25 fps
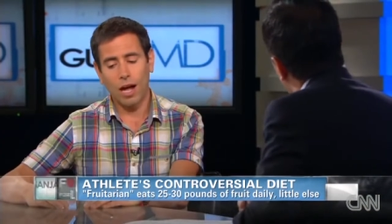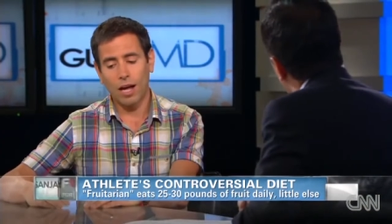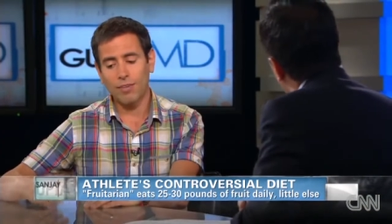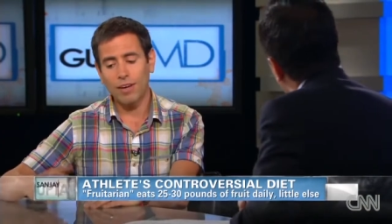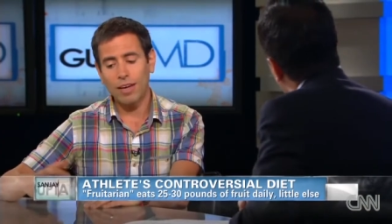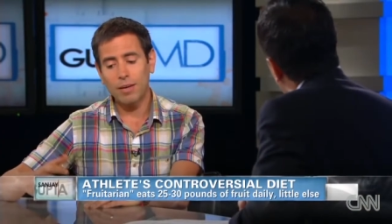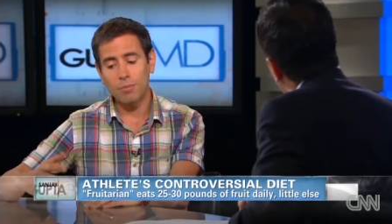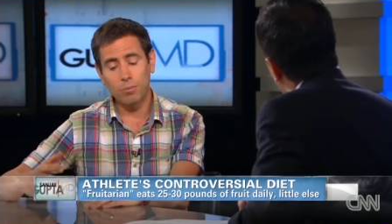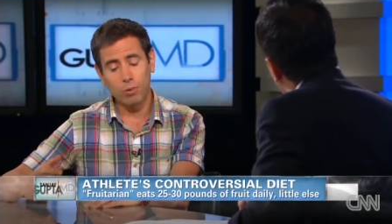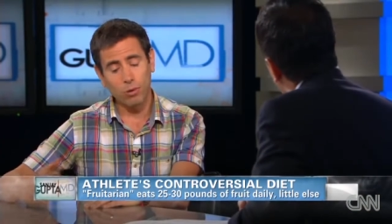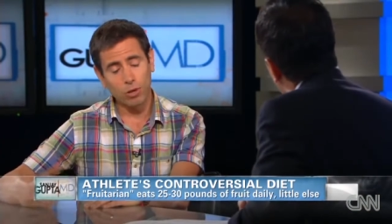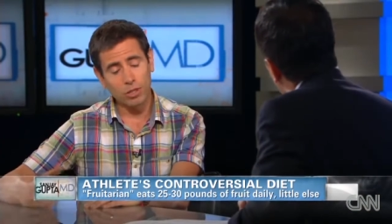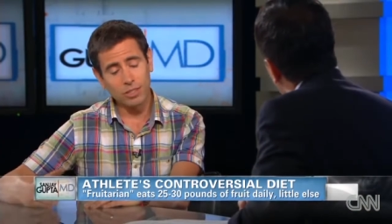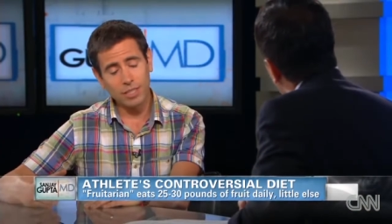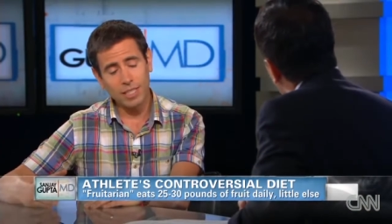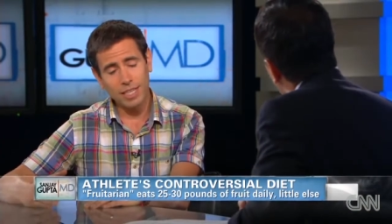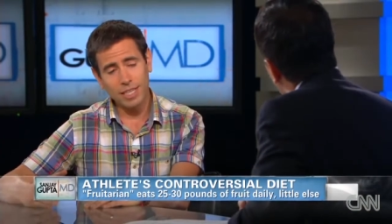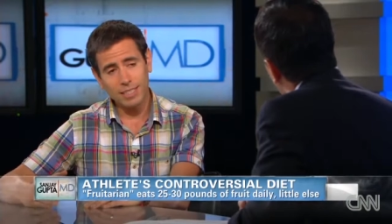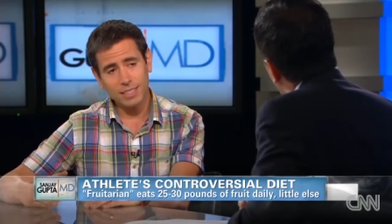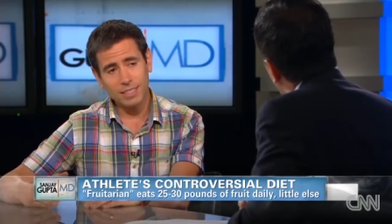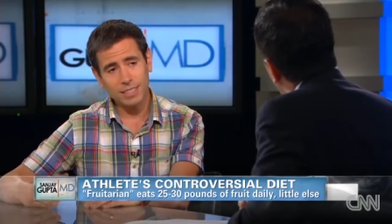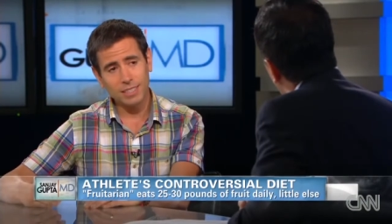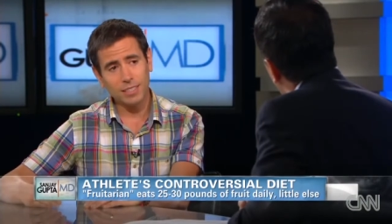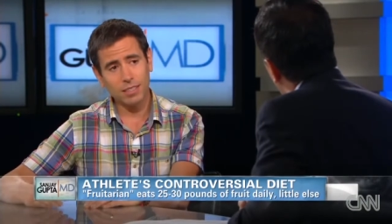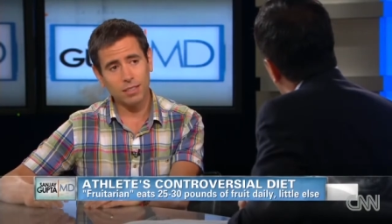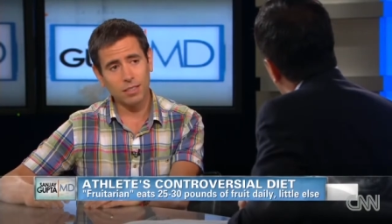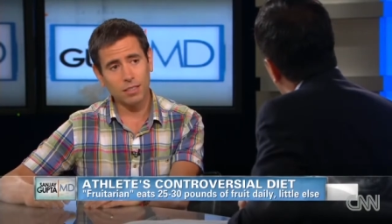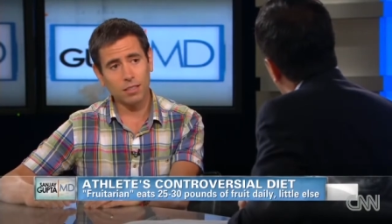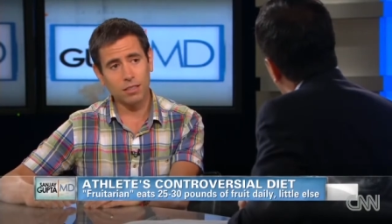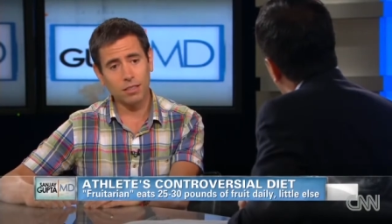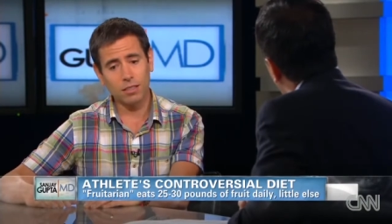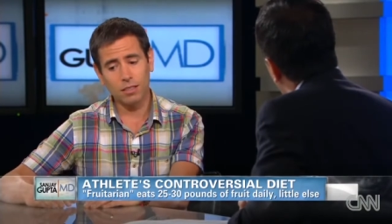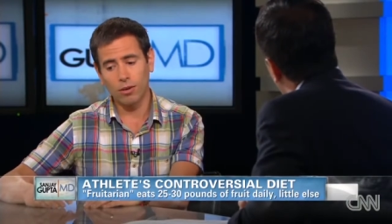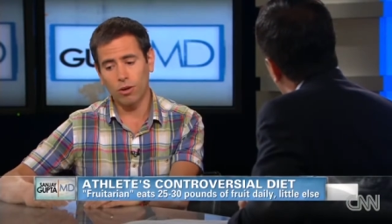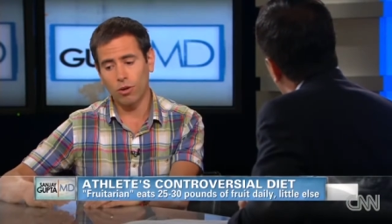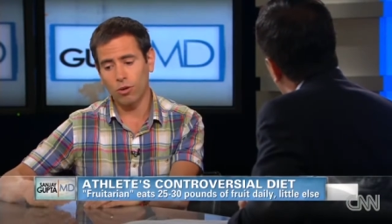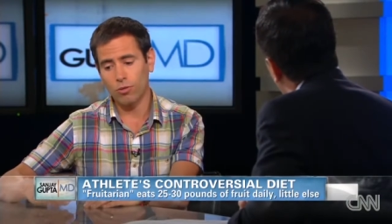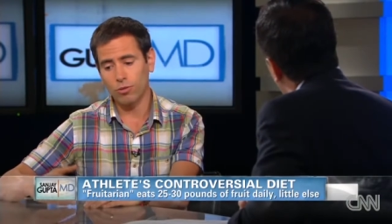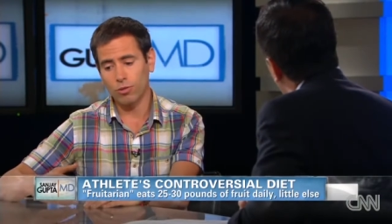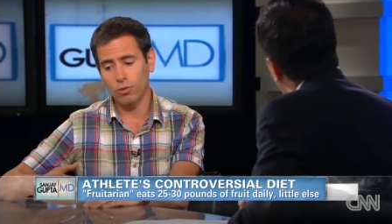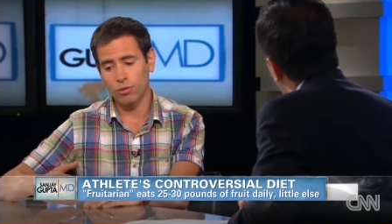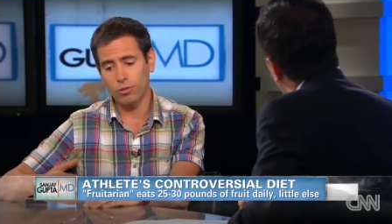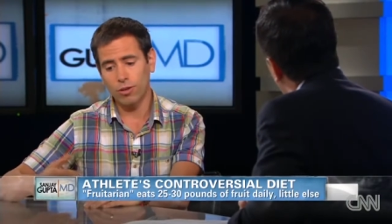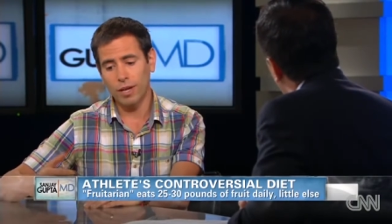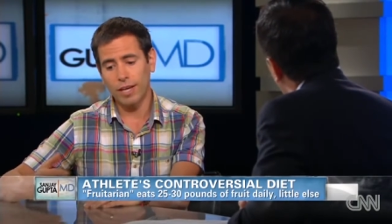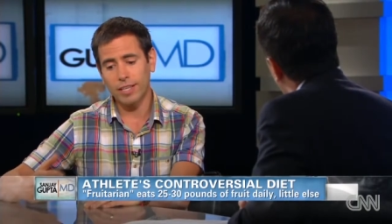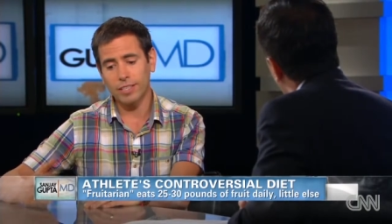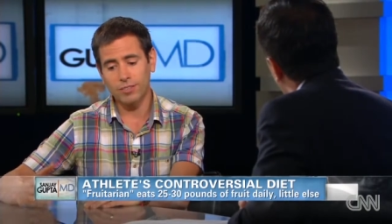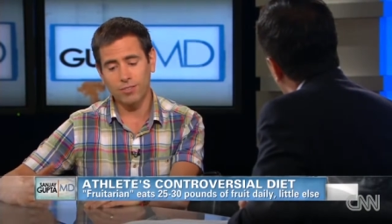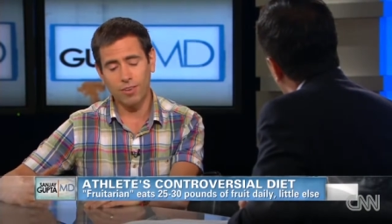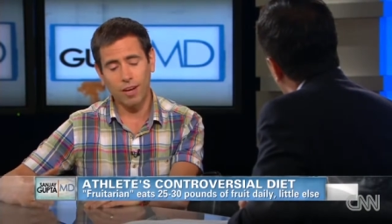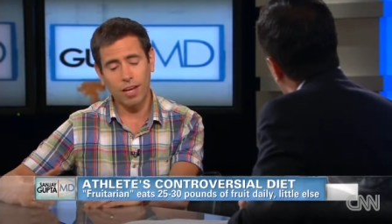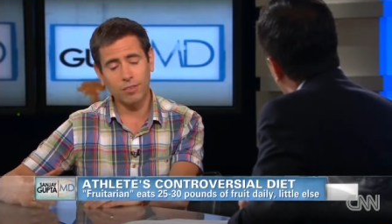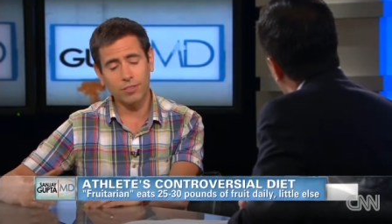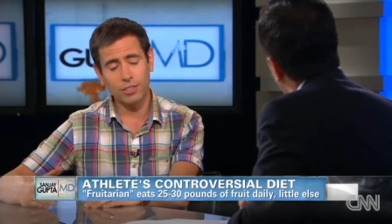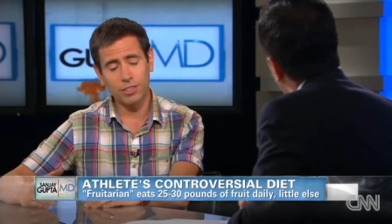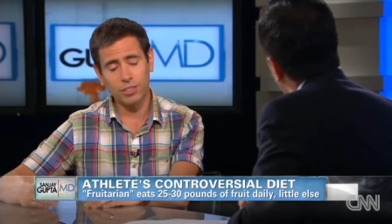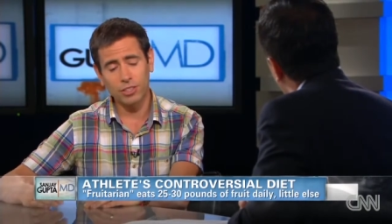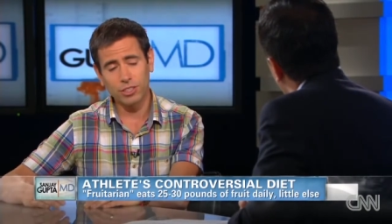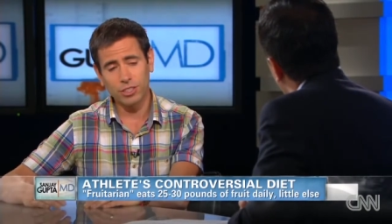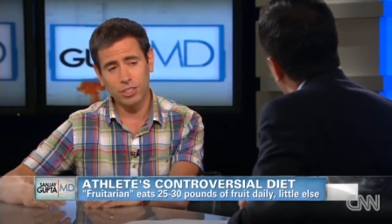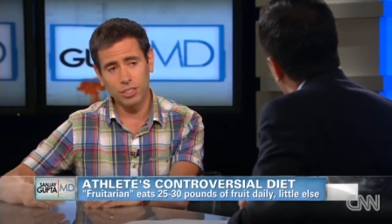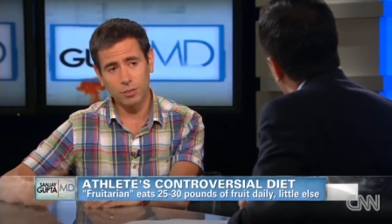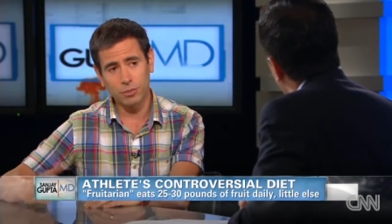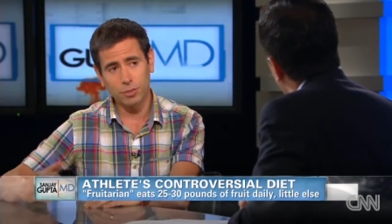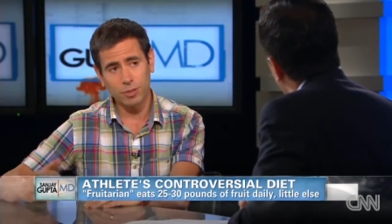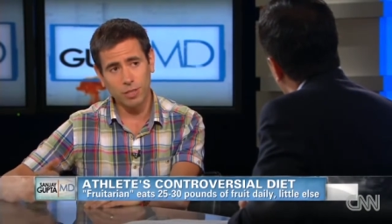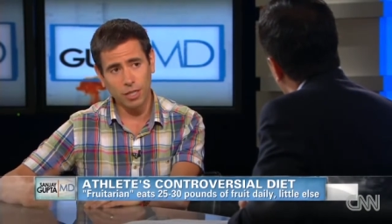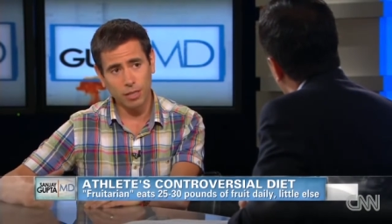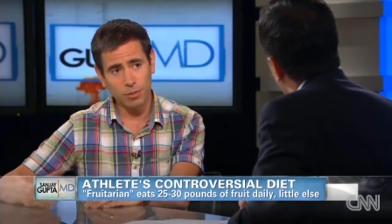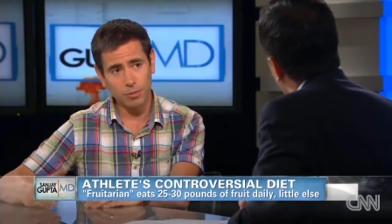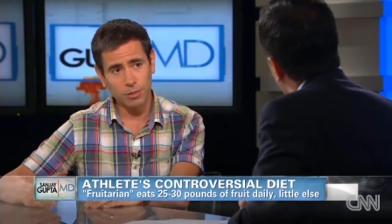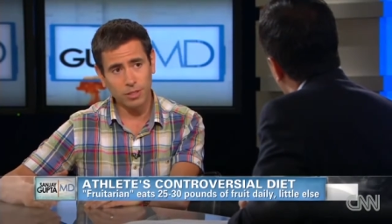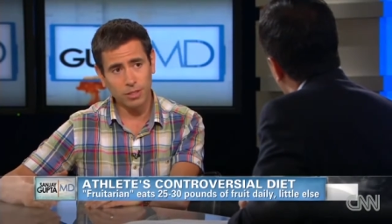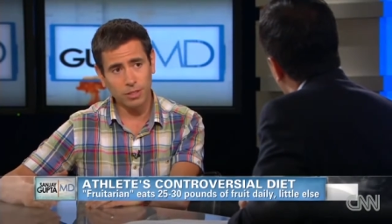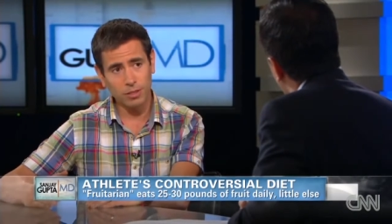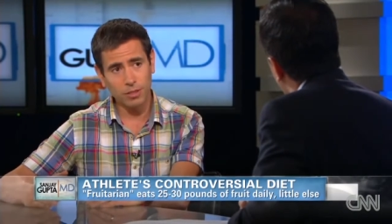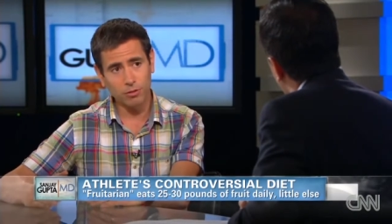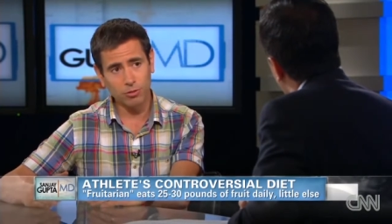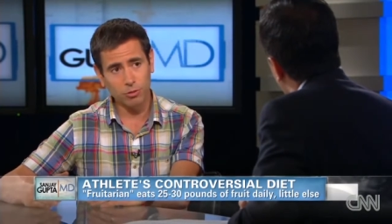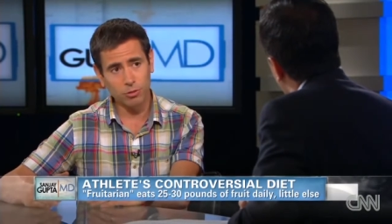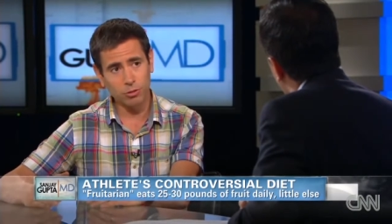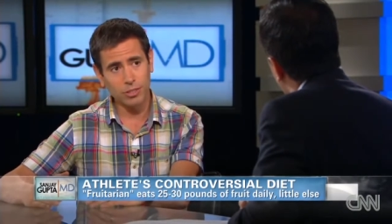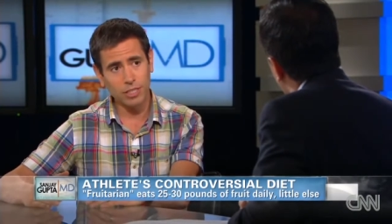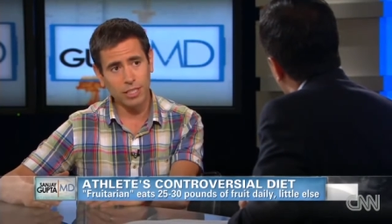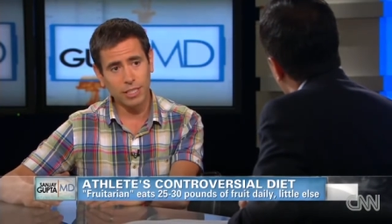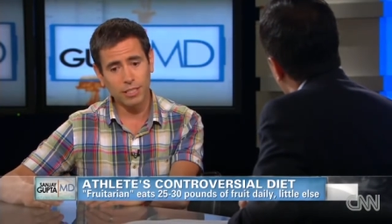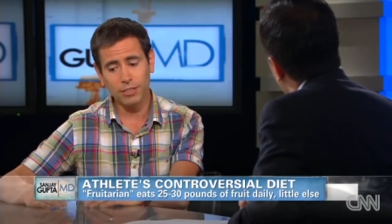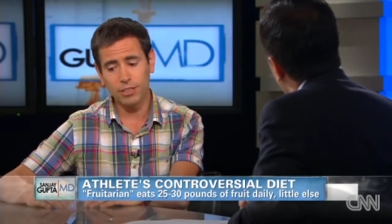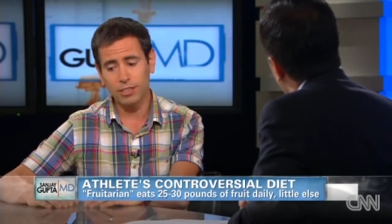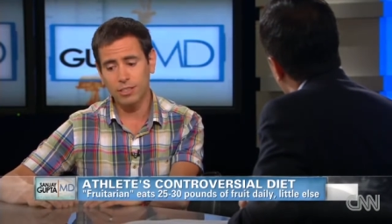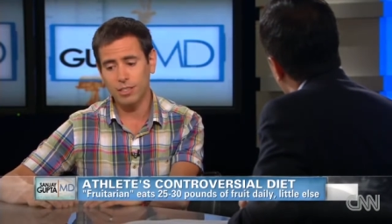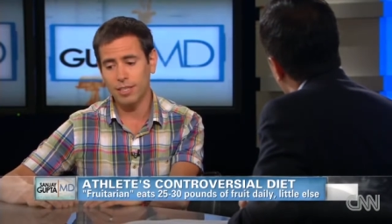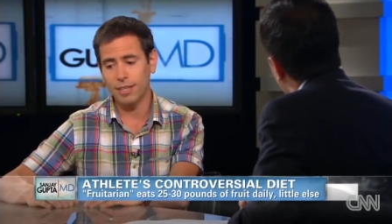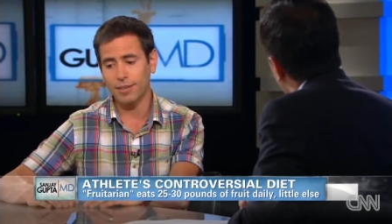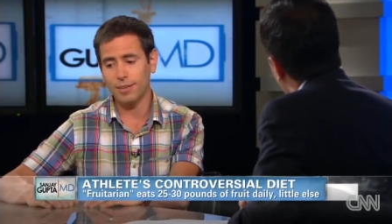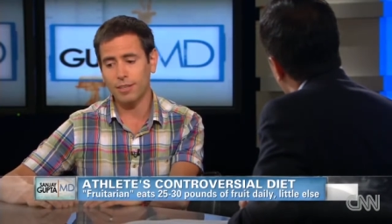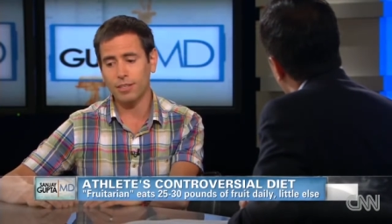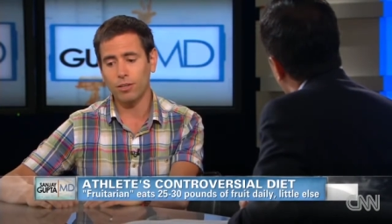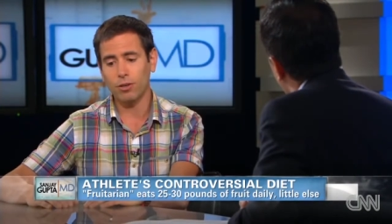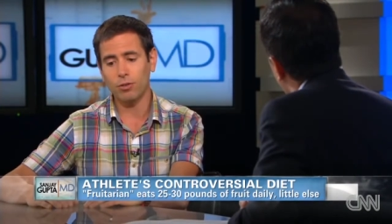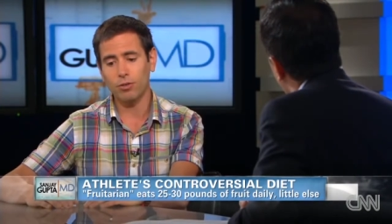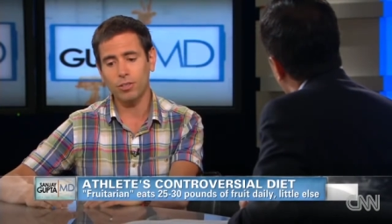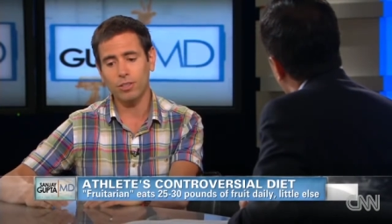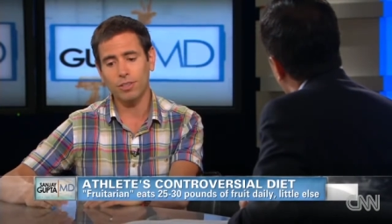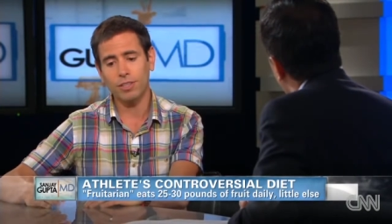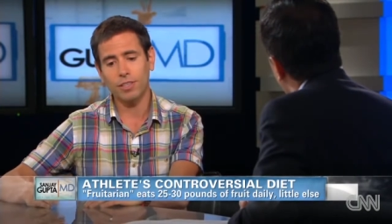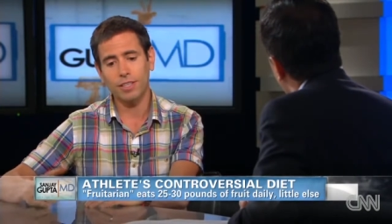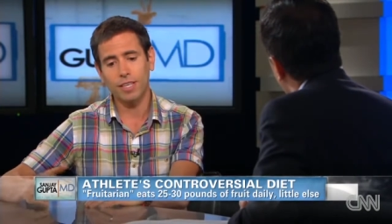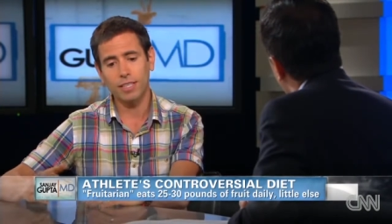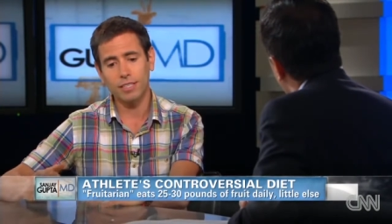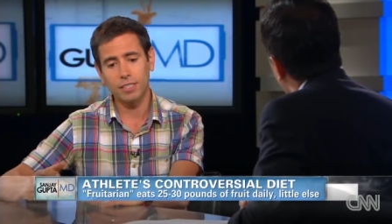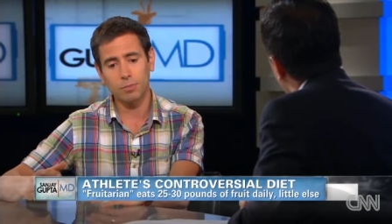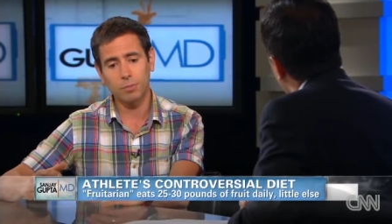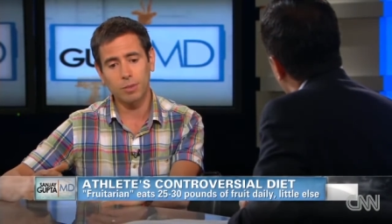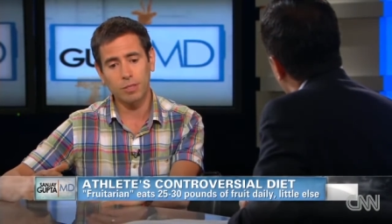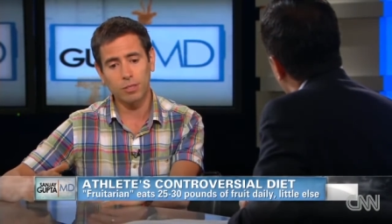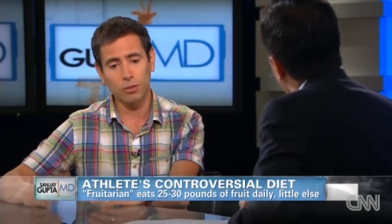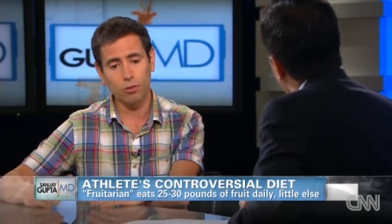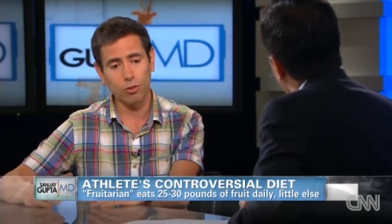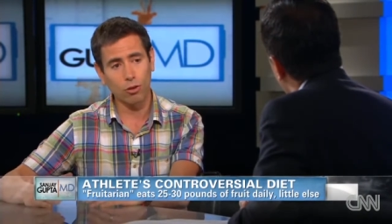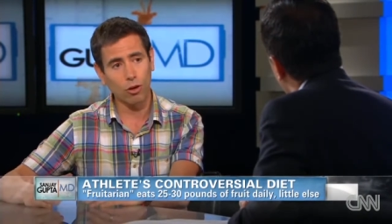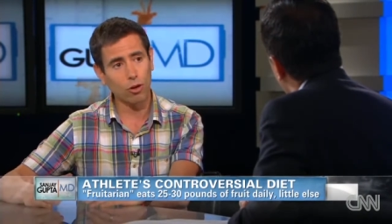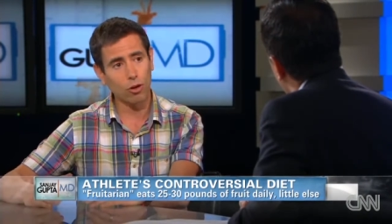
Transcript: I've had blood tests uh, over the last five years since becoming a fruitarian, and the only thing that's been